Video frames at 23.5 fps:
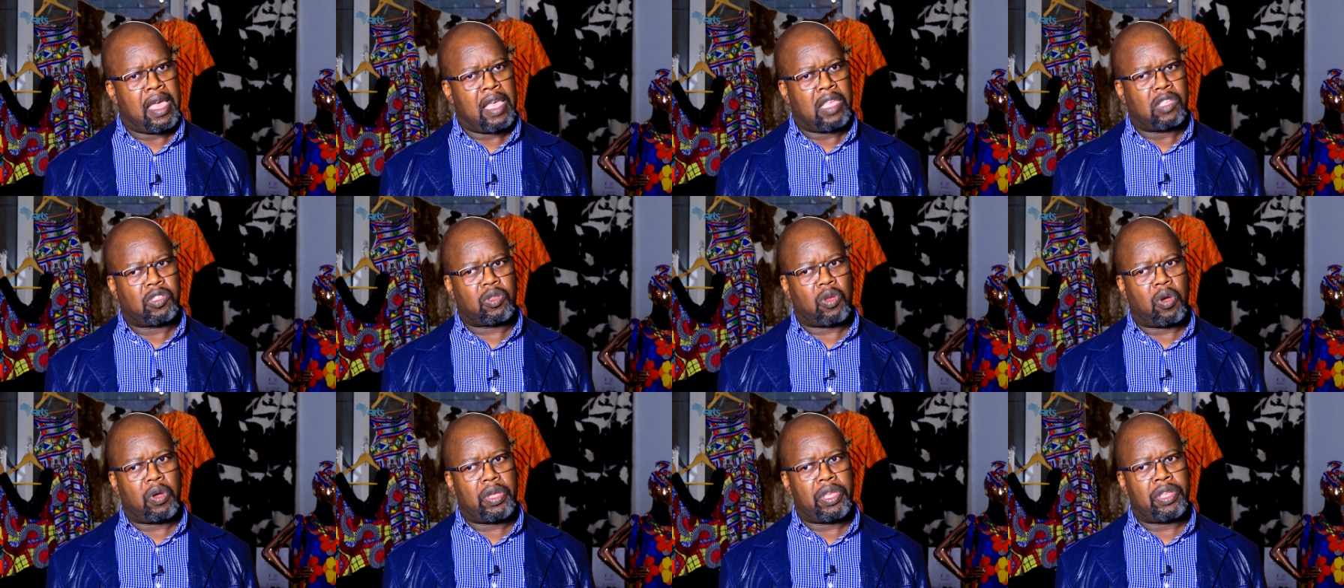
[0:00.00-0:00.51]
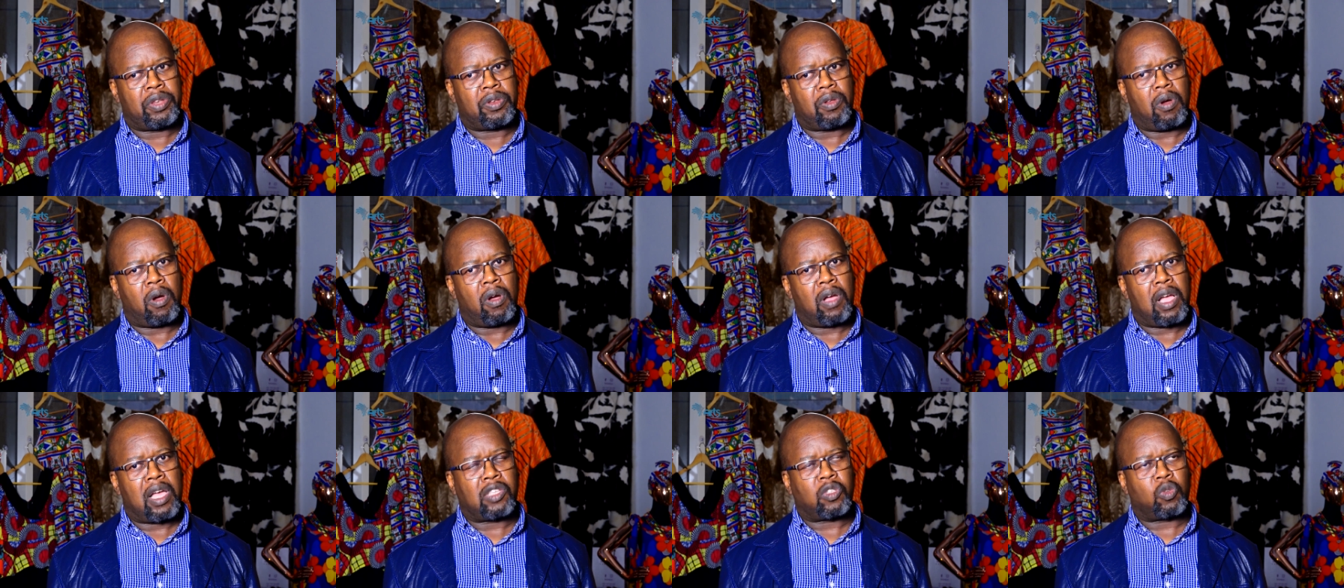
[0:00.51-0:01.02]
So it
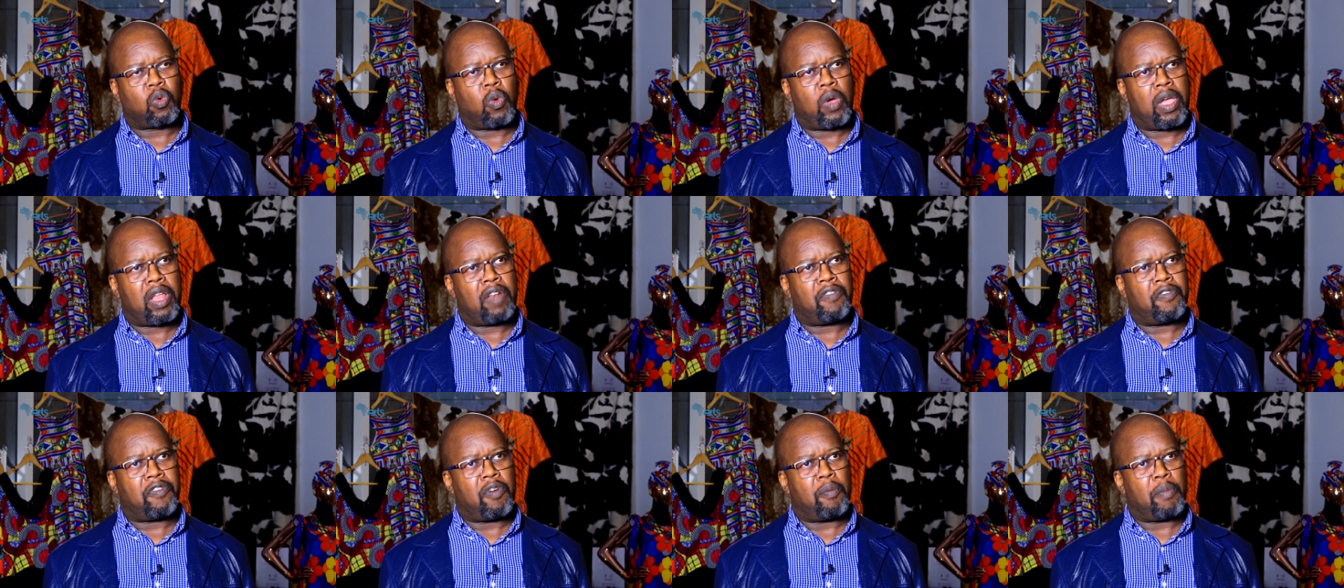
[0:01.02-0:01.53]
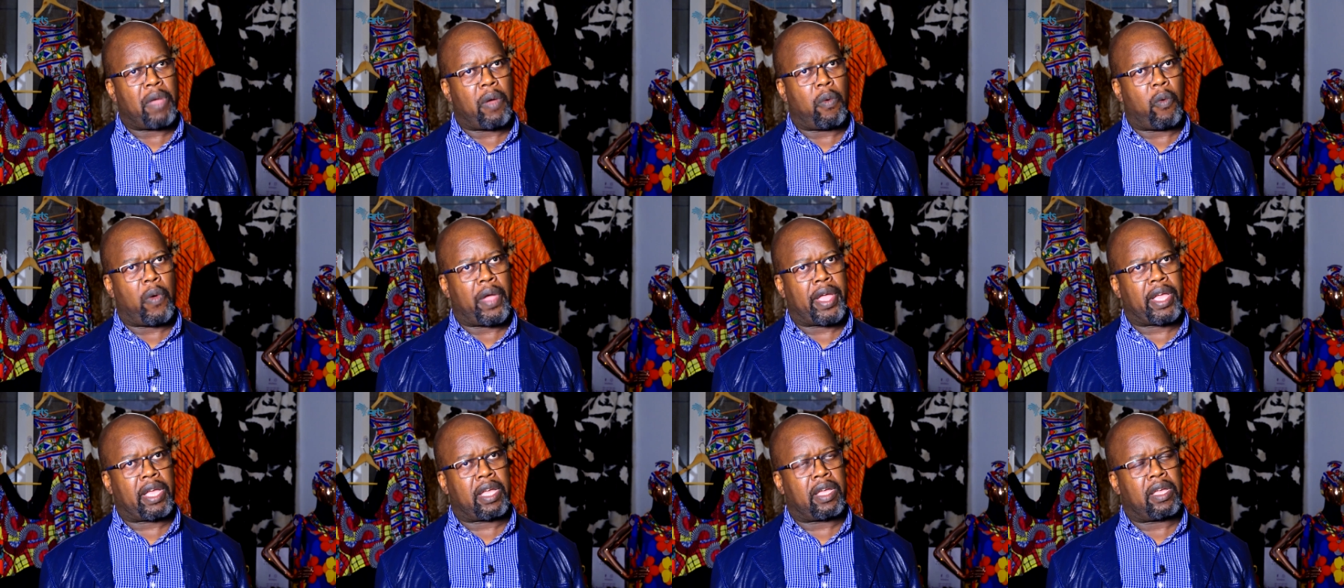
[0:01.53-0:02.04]
augurs well for my
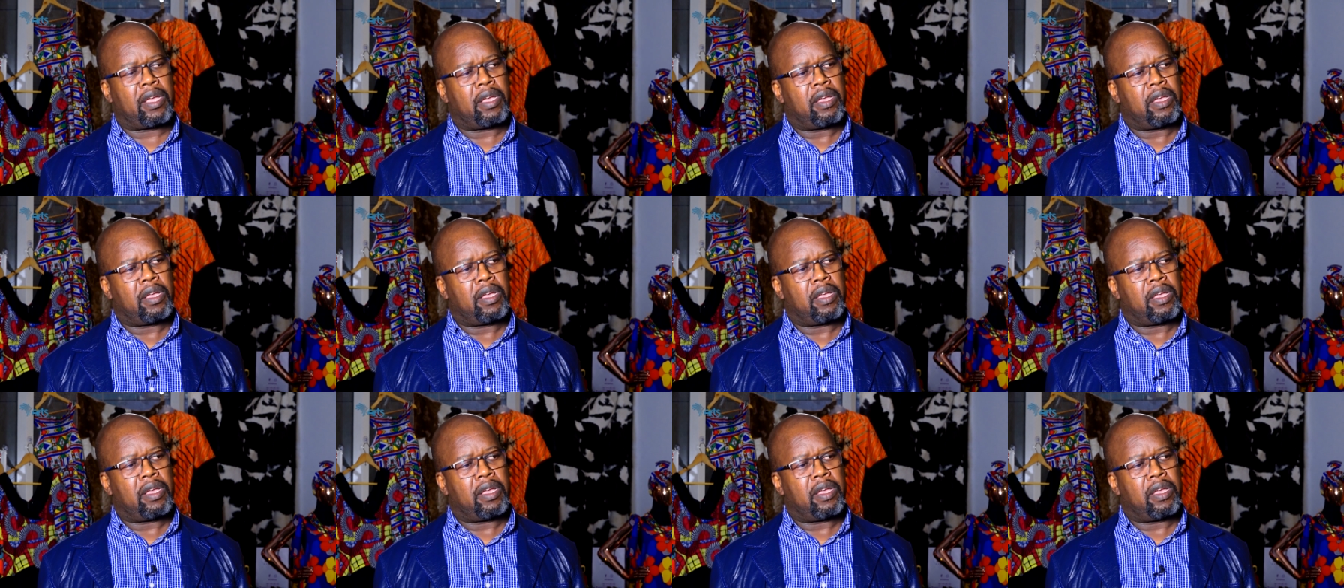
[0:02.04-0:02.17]
work